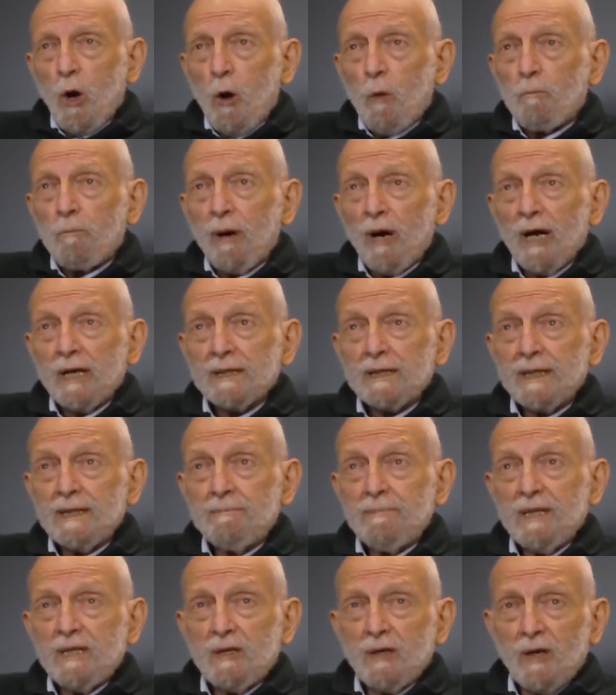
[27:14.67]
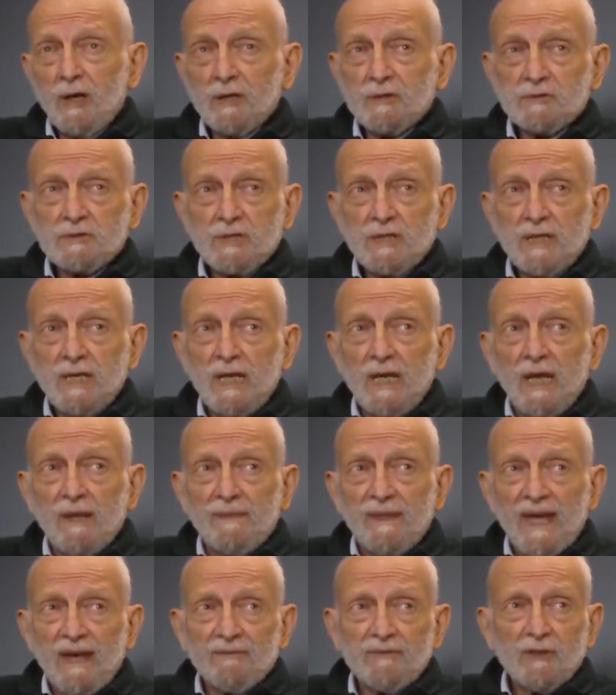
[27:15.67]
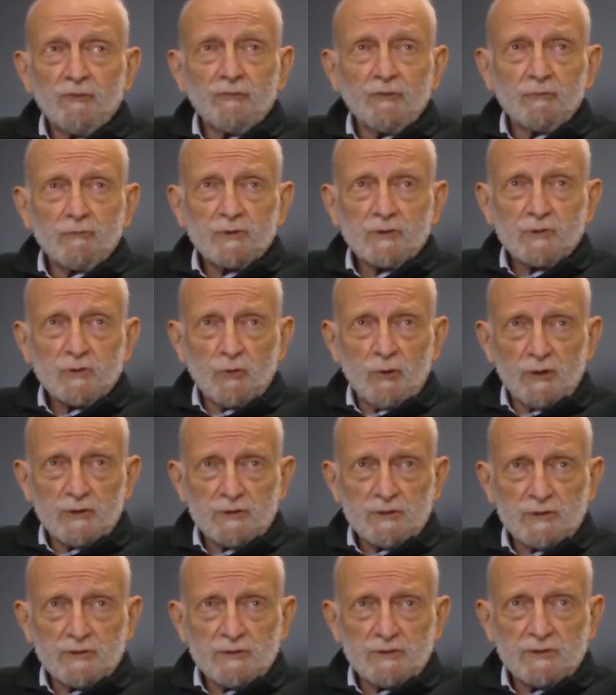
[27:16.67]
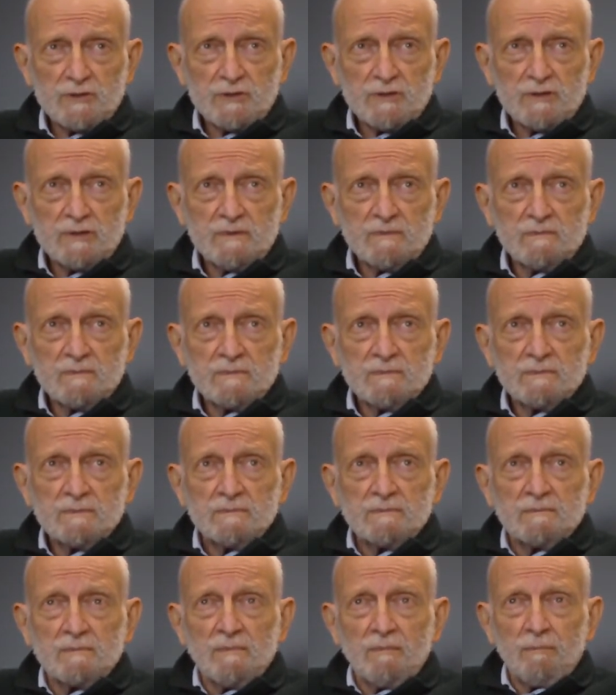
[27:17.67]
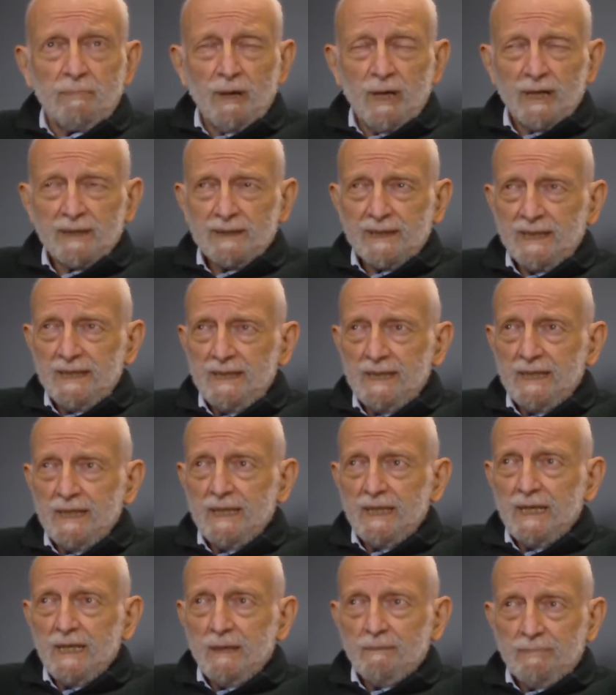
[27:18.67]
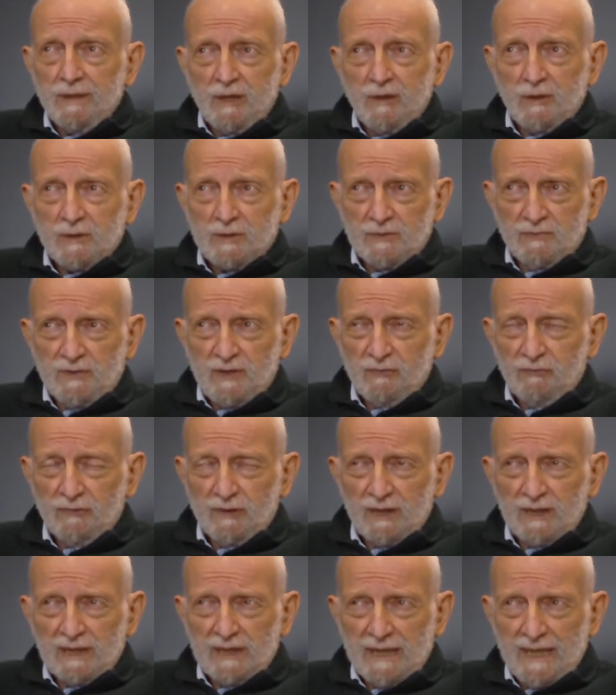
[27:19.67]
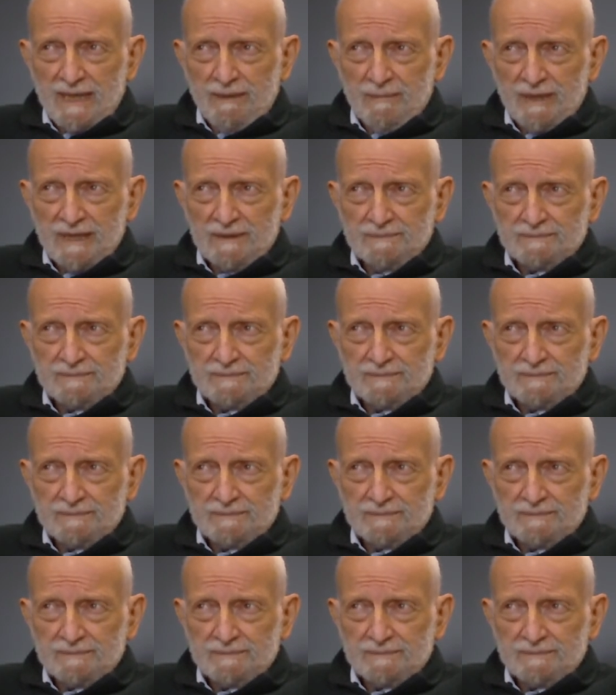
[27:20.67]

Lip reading: partly because they have different resources, partly because of different climate.